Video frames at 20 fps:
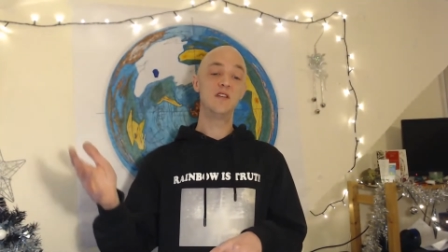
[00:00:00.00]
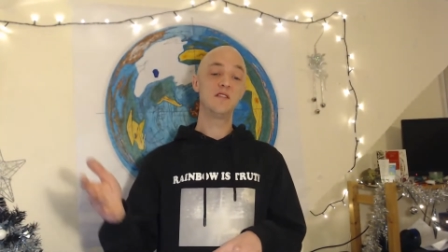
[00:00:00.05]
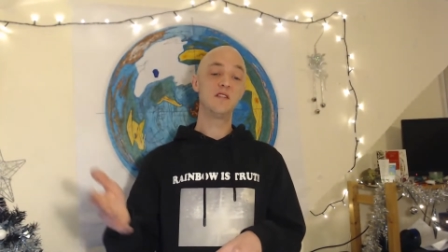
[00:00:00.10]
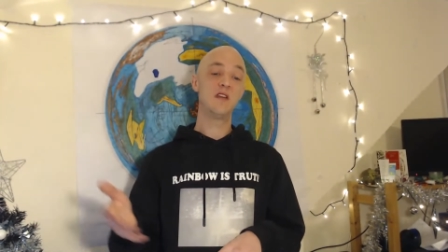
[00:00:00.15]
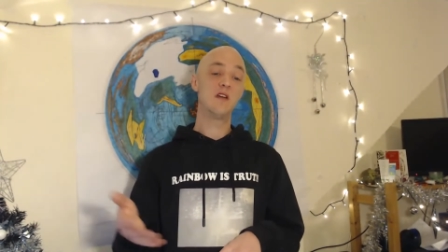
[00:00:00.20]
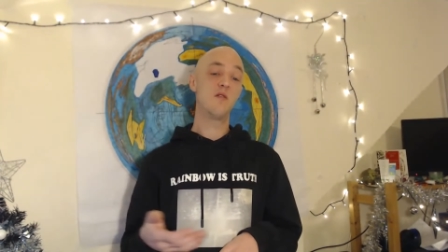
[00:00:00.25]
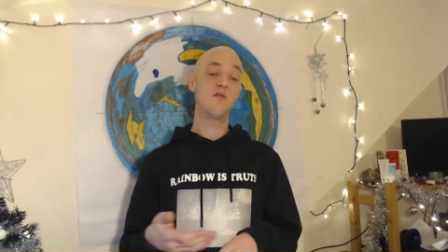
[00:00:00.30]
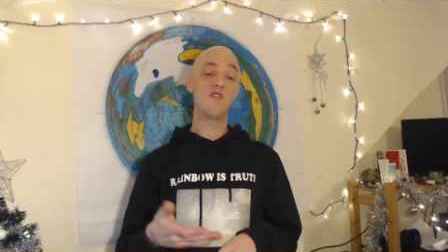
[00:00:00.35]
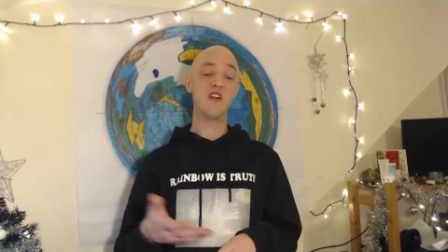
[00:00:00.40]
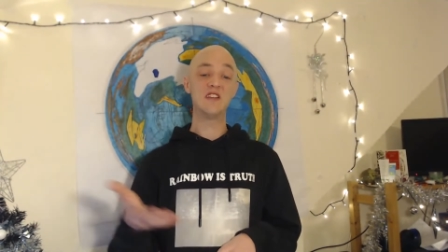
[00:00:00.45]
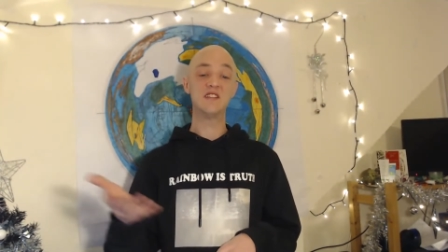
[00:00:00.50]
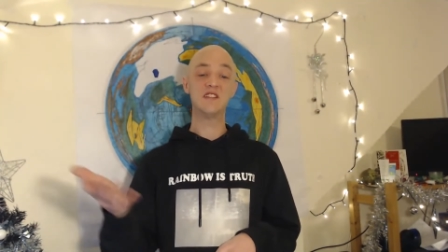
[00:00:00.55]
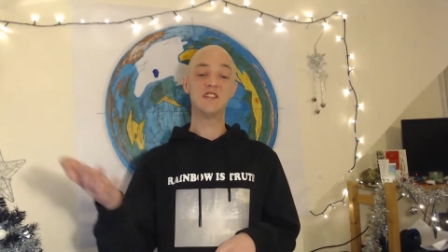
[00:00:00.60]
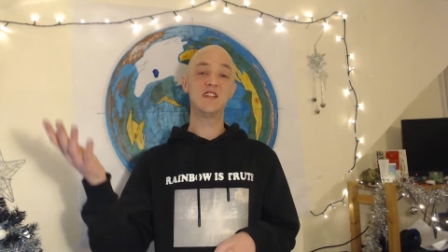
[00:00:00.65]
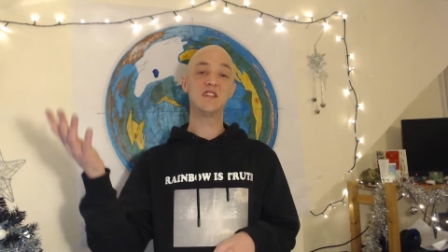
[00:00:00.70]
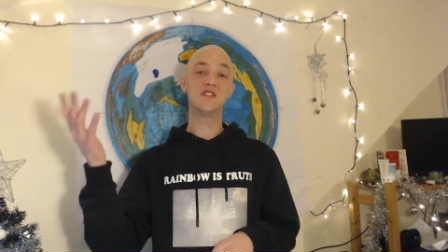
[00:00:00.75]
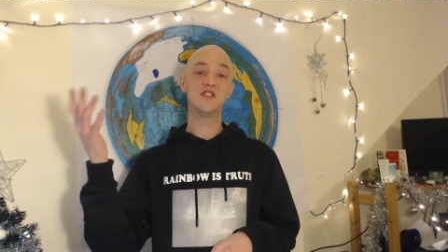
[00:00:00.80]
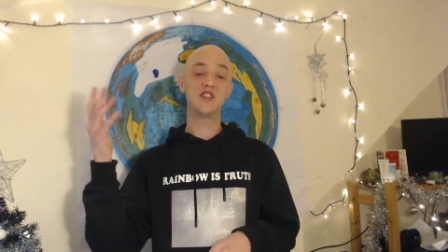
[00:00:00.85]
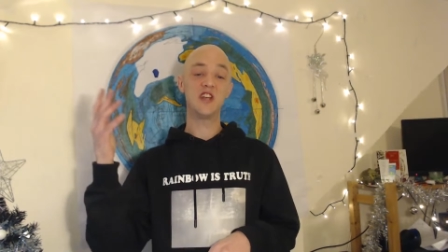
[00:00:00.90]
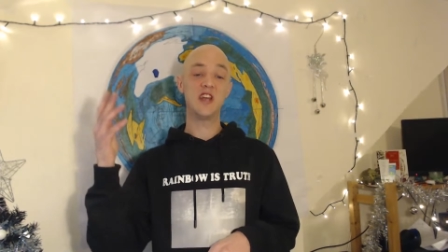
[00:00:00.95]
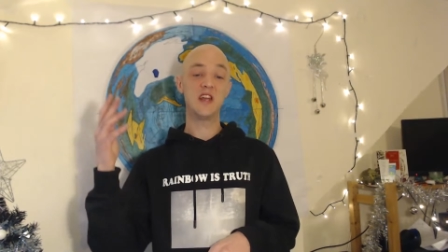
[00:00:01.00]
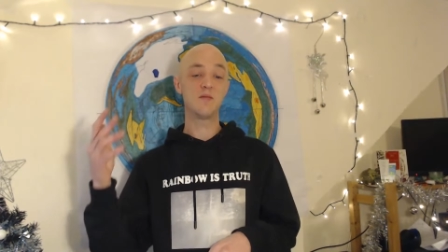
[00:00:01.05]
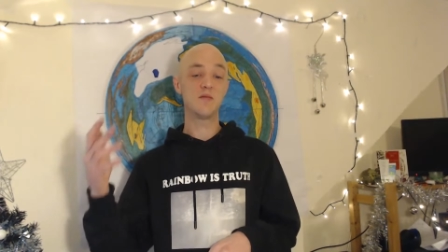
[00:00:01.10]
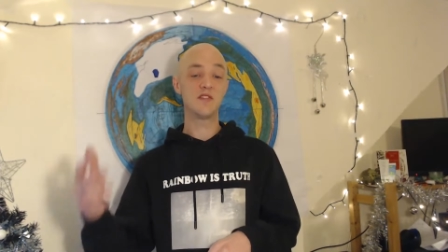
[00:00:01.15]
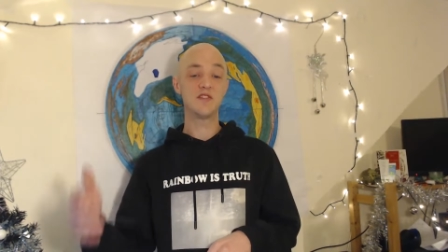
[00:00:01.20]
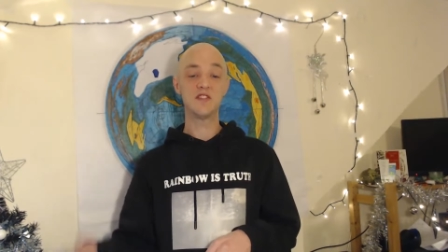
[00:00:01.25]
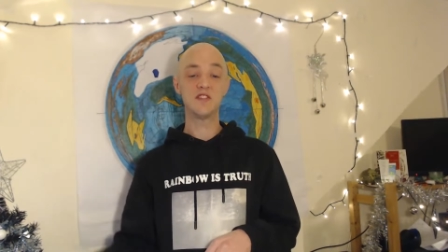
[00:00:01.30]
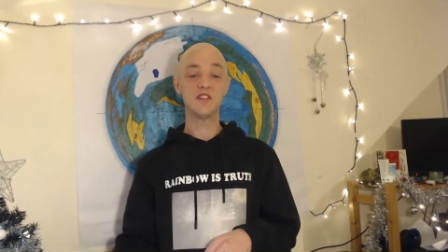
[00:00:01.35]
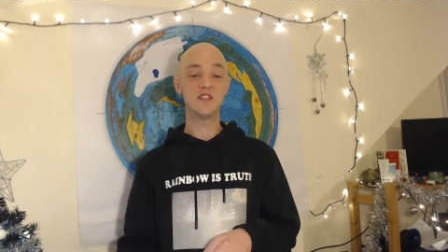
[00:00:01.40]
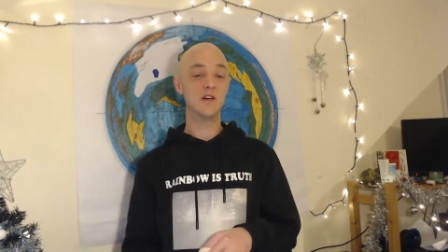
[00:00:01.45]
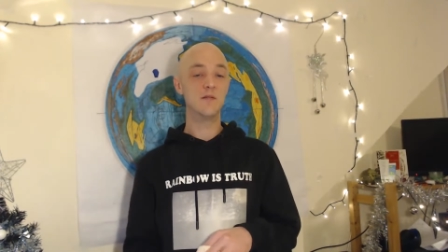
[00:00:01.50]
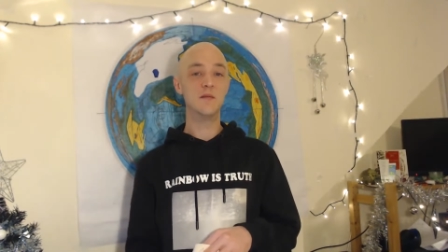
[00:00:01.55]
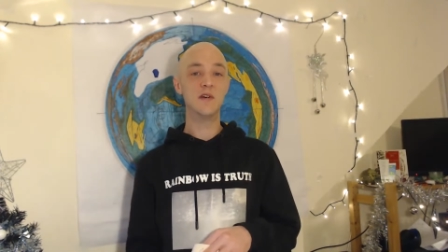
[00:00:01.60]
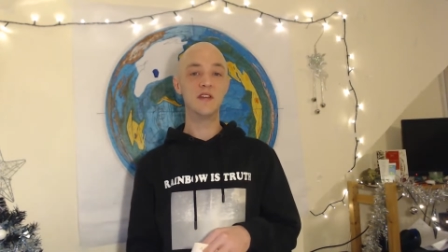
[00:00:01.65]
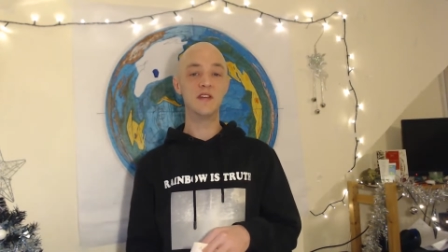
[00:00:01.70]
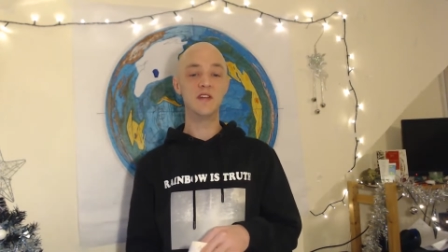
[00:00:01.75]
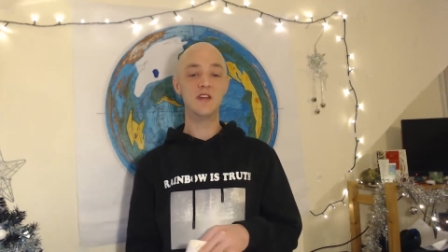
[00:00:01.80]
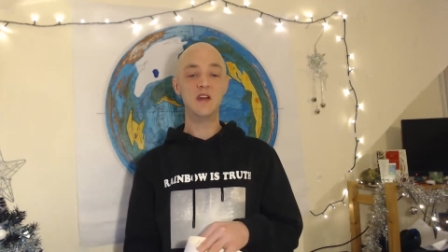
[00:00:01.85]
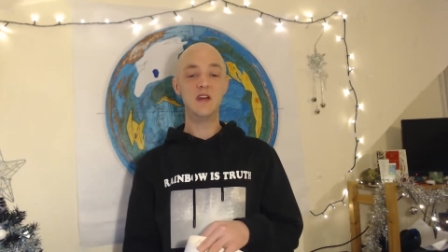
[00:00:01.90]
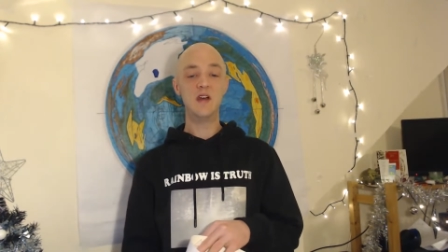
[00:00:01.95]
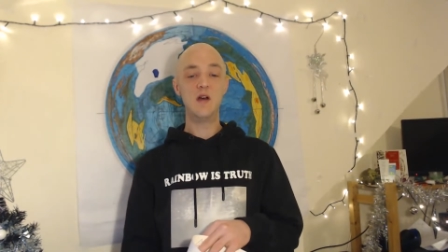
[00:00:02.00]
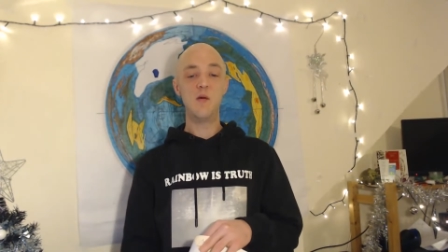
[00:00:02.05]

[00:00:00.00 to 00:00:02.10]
there are resonant chambers in them,